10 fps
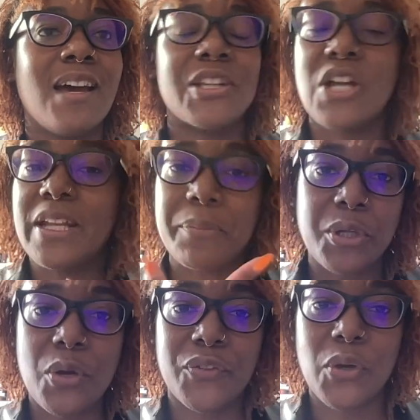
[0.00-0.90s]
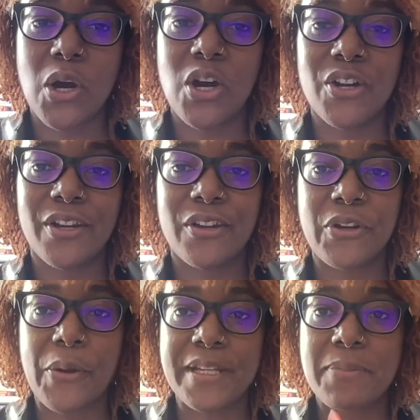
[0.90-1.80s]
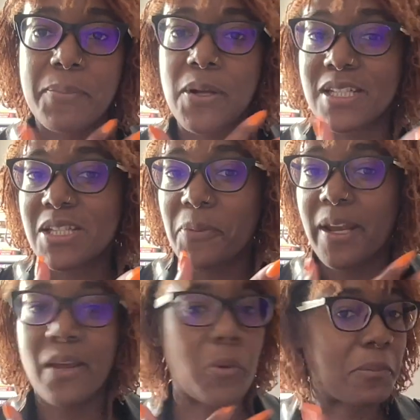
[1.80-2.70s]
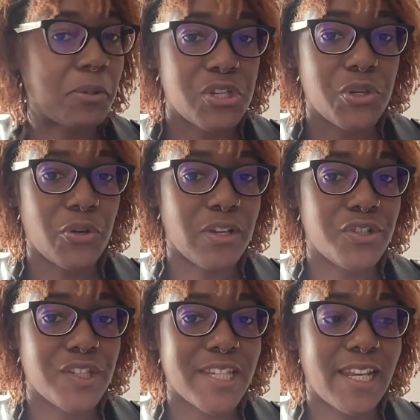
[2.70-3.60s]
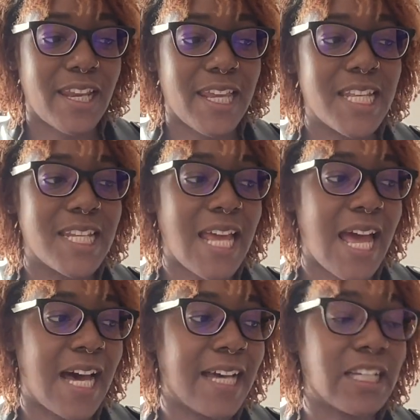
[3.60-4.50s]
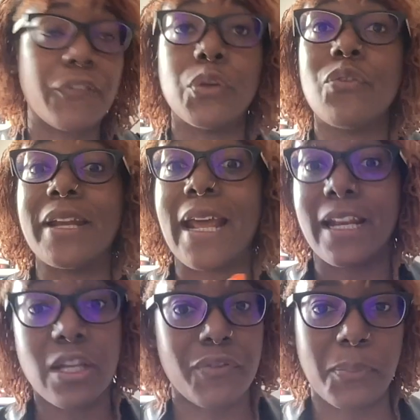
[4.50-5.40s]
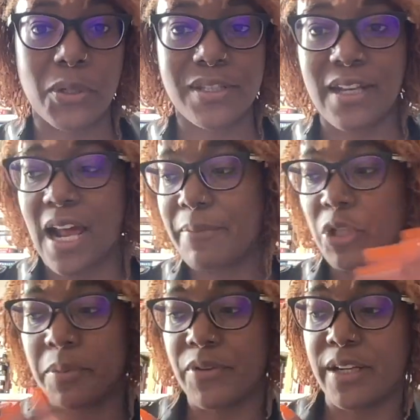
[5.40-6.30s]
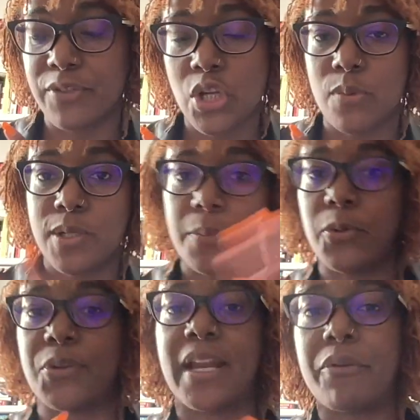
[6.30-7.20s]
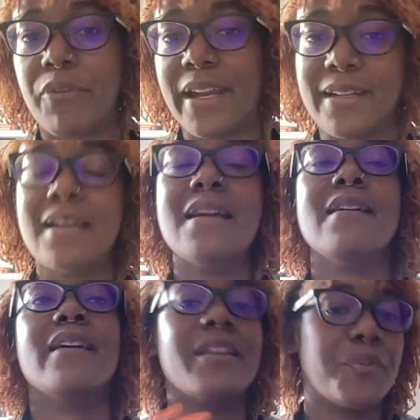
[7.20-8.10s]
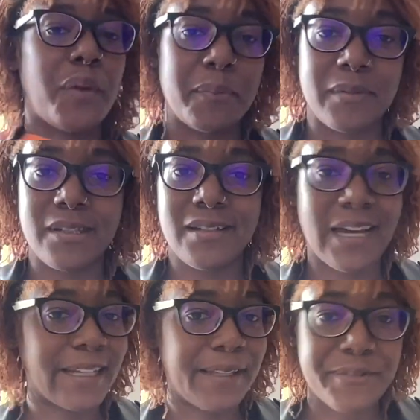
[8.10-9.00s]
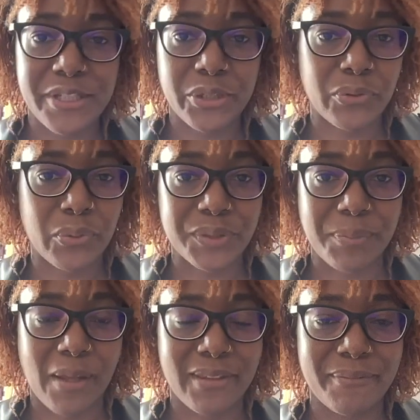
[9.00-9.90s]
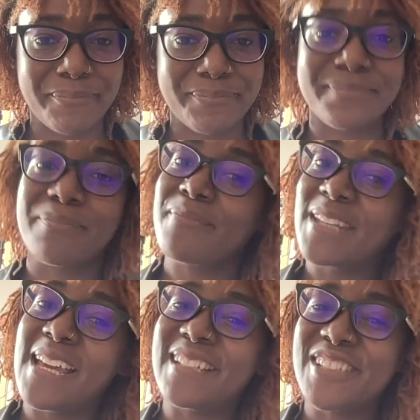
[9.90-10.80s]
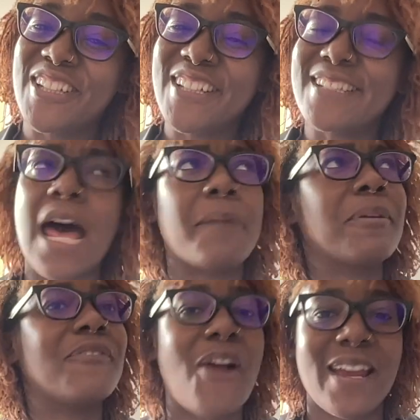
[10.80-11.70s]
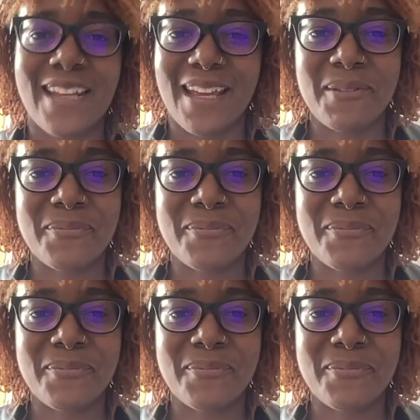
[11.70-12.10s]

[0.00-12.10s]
yeah, let me know if you are going to be participating, what books you're interested in, and if you've read any of the books that I'm going to be reading for Tome Topple or that I read in November. I'd love to hear your thoughts about them. Cheers. Happy Friday.